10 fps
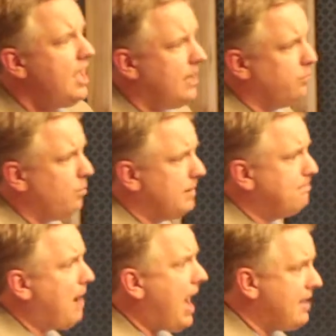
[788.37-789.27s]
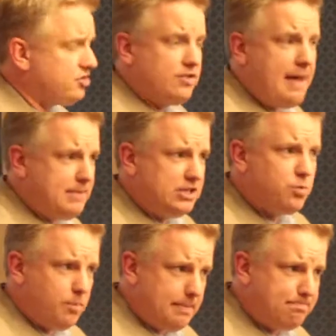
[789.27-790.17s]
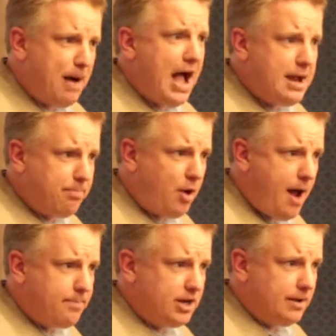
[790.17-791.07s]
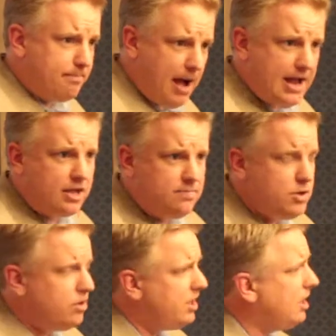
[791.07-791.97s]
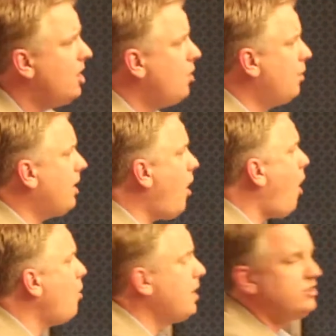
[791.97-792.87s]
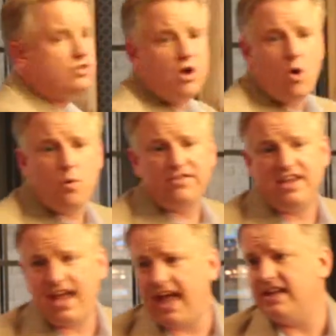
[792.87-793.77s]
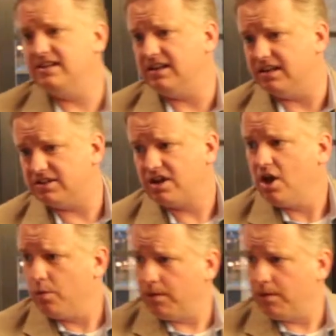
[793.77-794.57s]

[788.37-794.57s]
And when we buy, so that means when we buy a property, buy a community, we always know what the end is.